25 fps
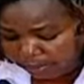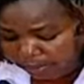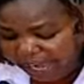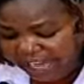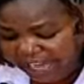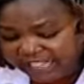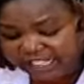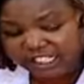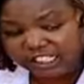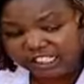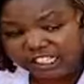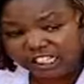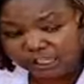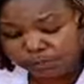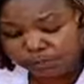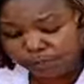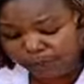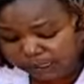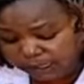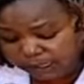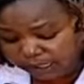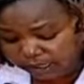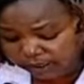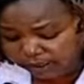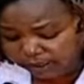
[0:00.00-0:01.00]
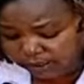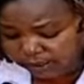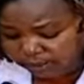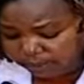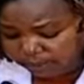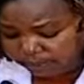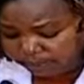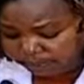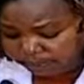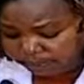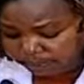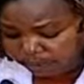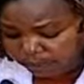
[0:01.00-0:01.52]
Much is expected
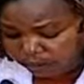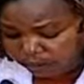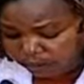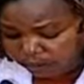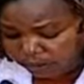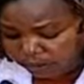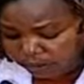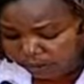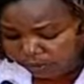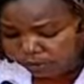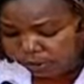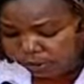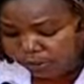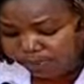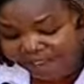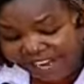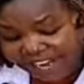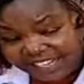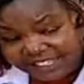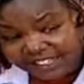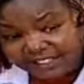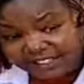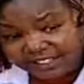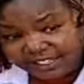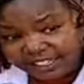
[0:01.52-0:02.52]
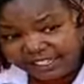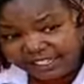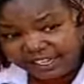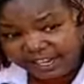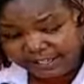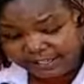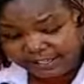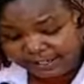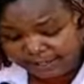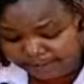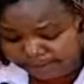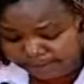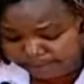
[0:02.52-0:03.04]
from us as
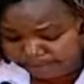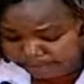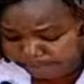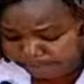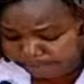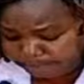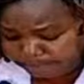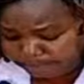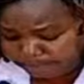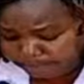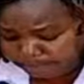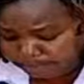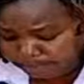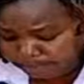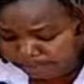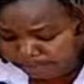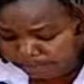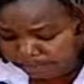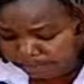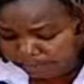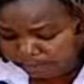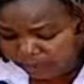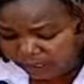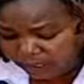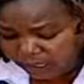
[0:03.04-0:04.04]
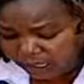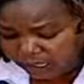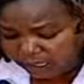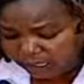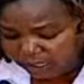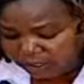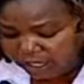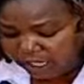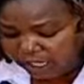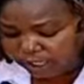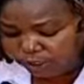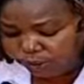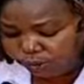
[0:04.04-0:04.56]
leaders
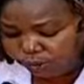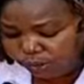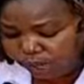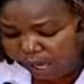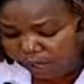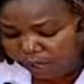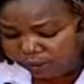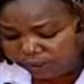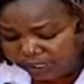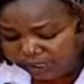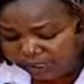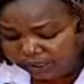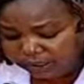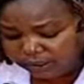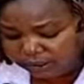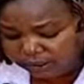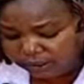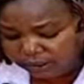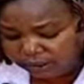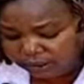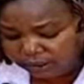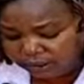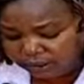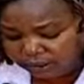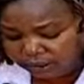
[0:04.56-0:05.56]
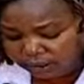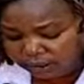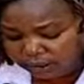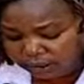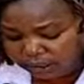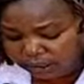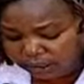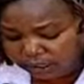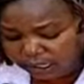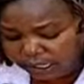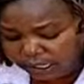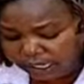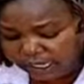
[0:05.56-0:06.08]
in the two houses,
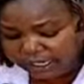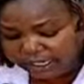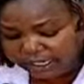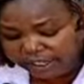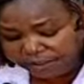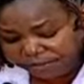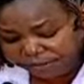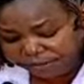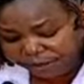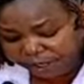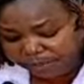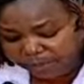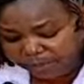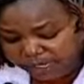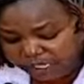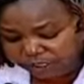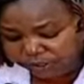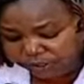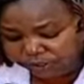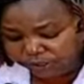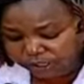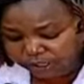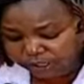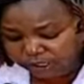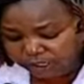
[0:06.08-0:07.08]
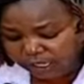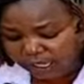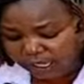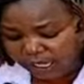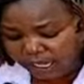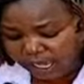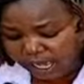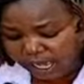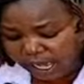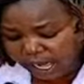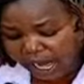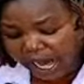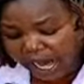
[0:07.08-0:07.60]
in different ministries,
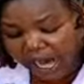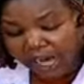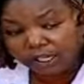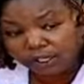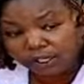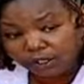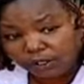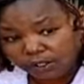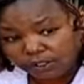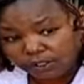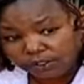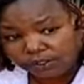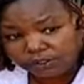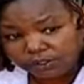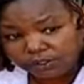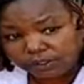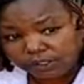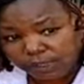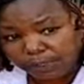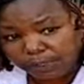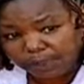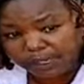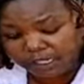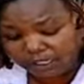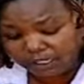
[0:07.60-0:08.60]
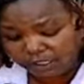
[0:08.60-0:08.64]
across the